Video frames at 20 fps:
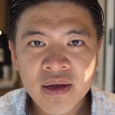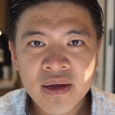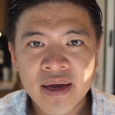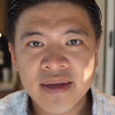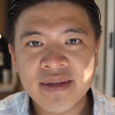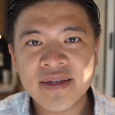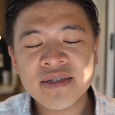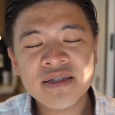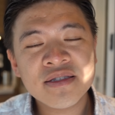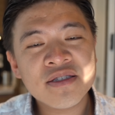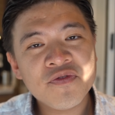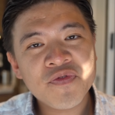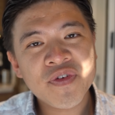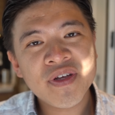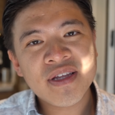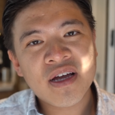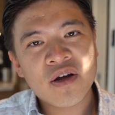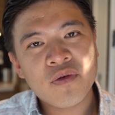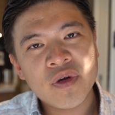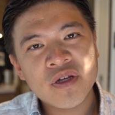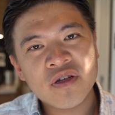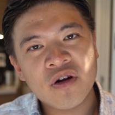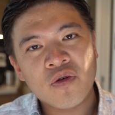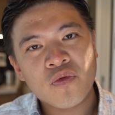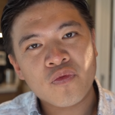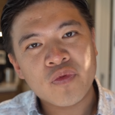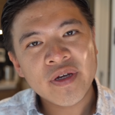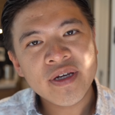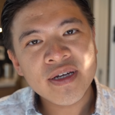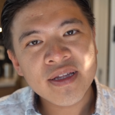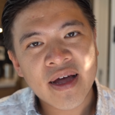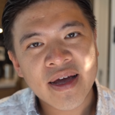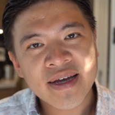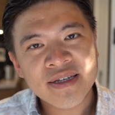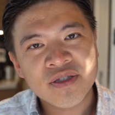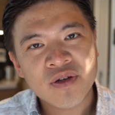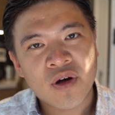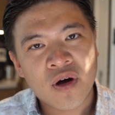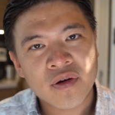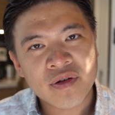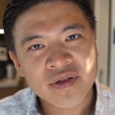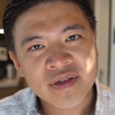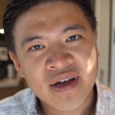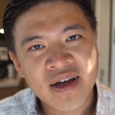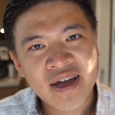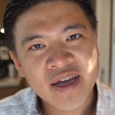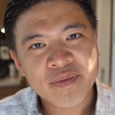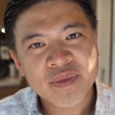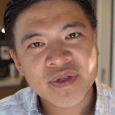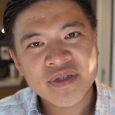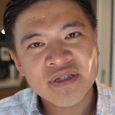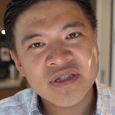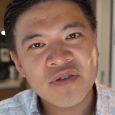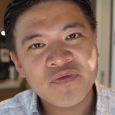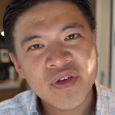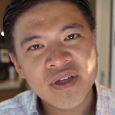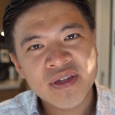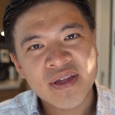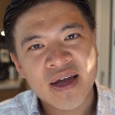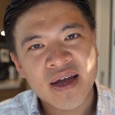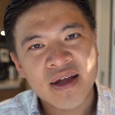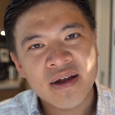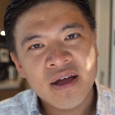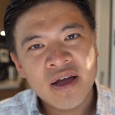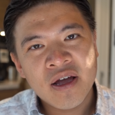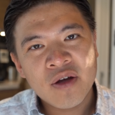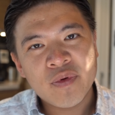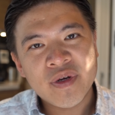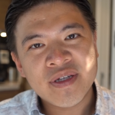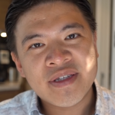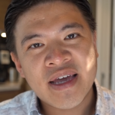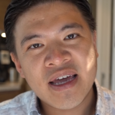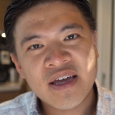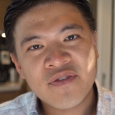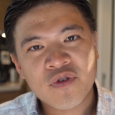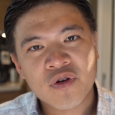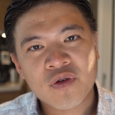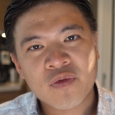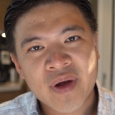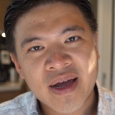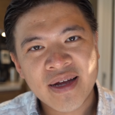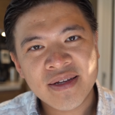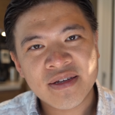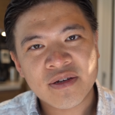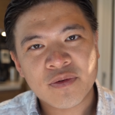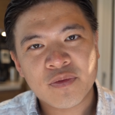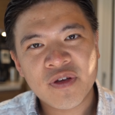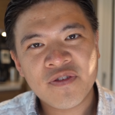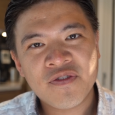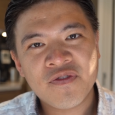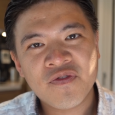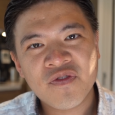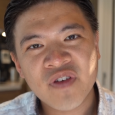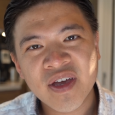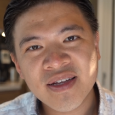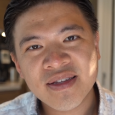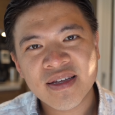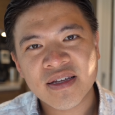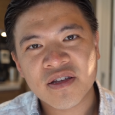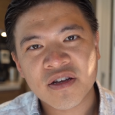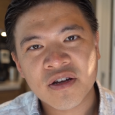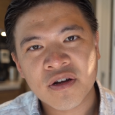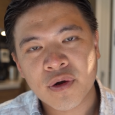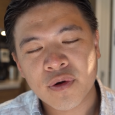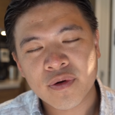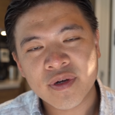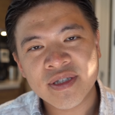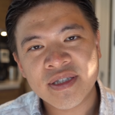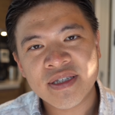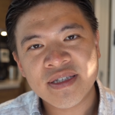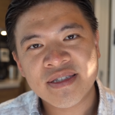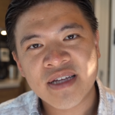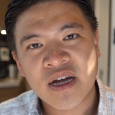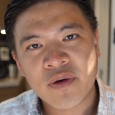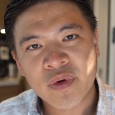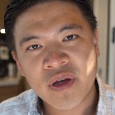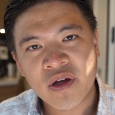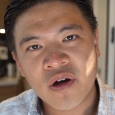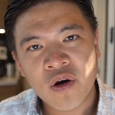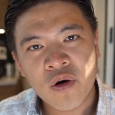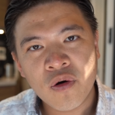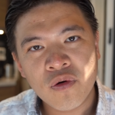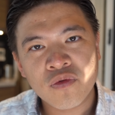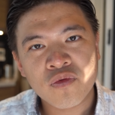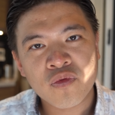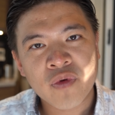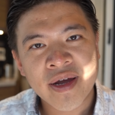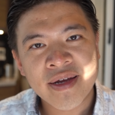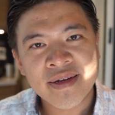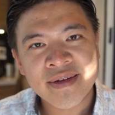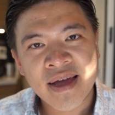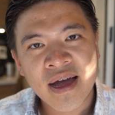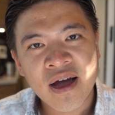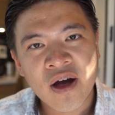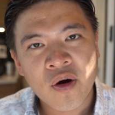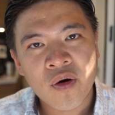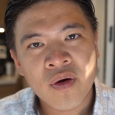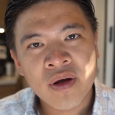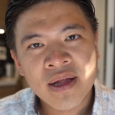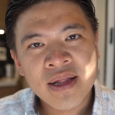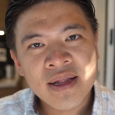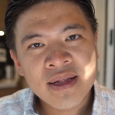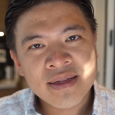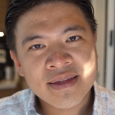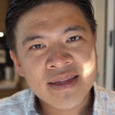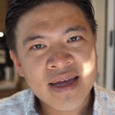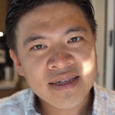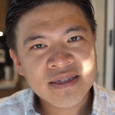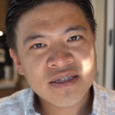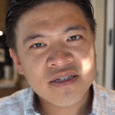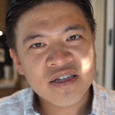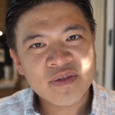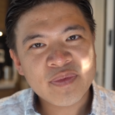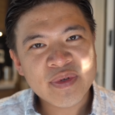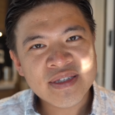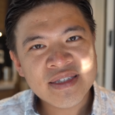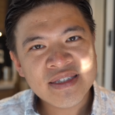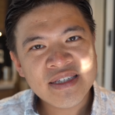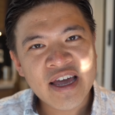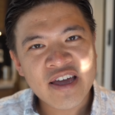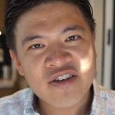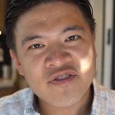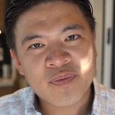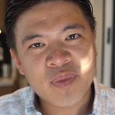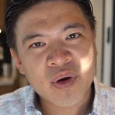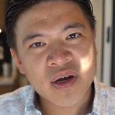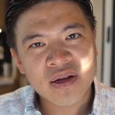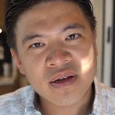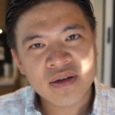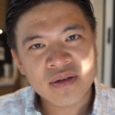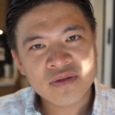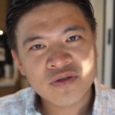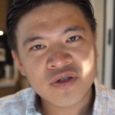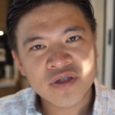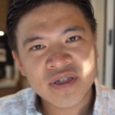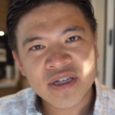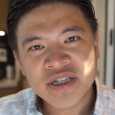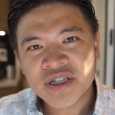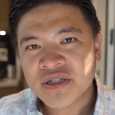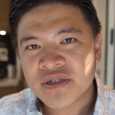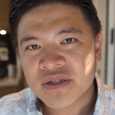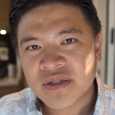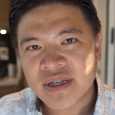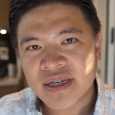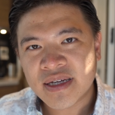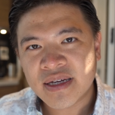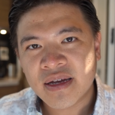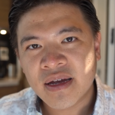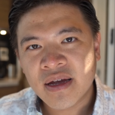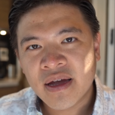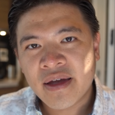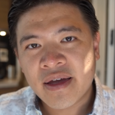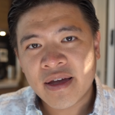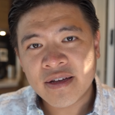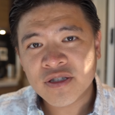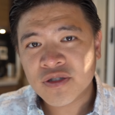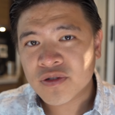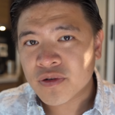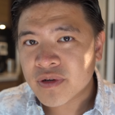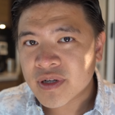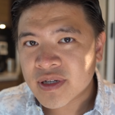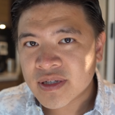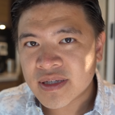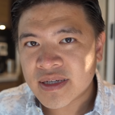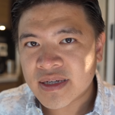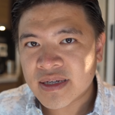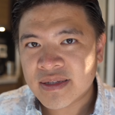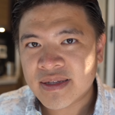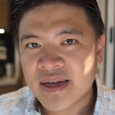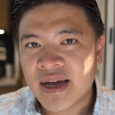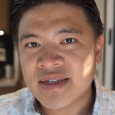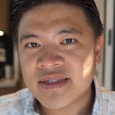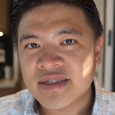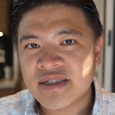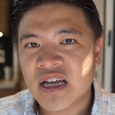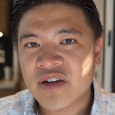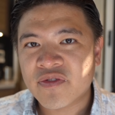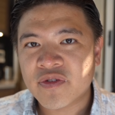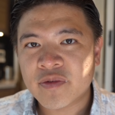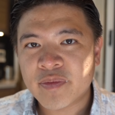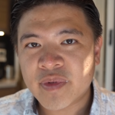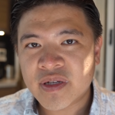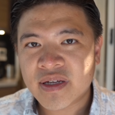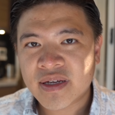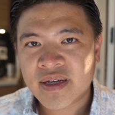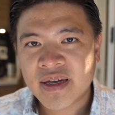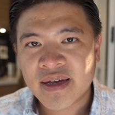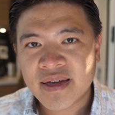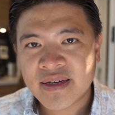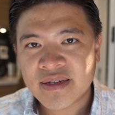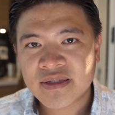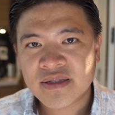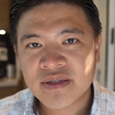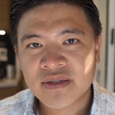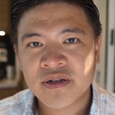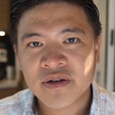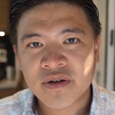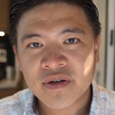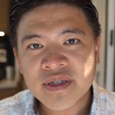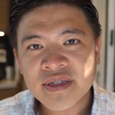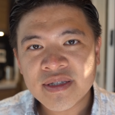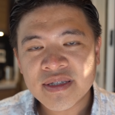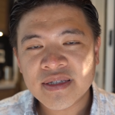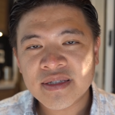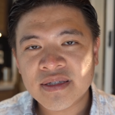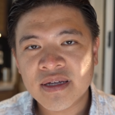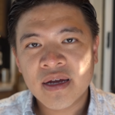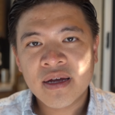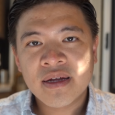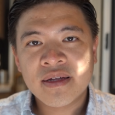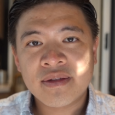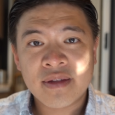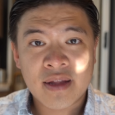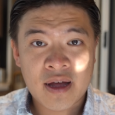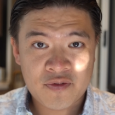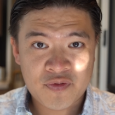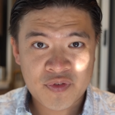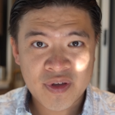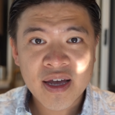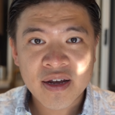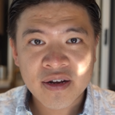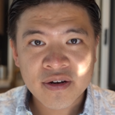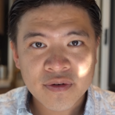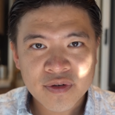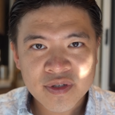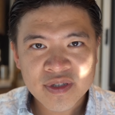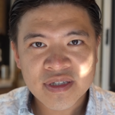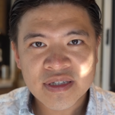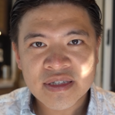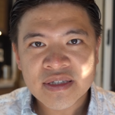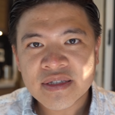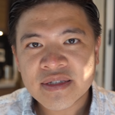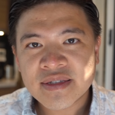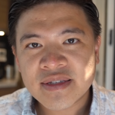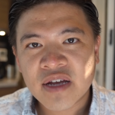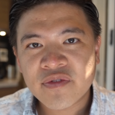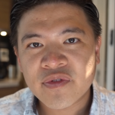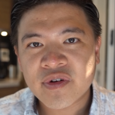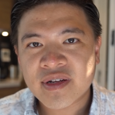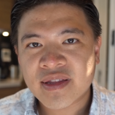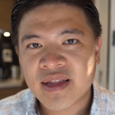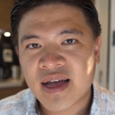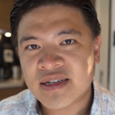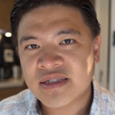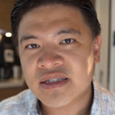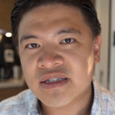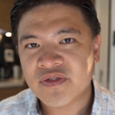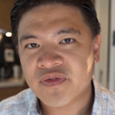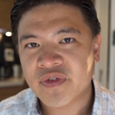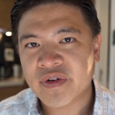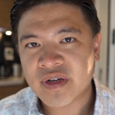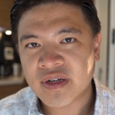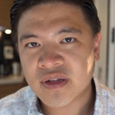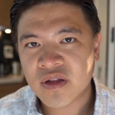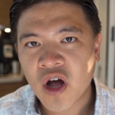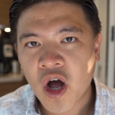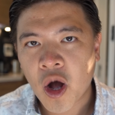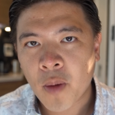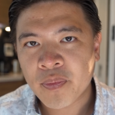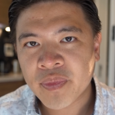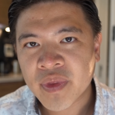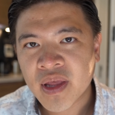And this is something that we don't realize all the time. This is something that we take for granted. We think that the currencies that we own right now, that's going to be safe. But traditionally, historically, that has never been the case. Fiat currencies never lasted very long.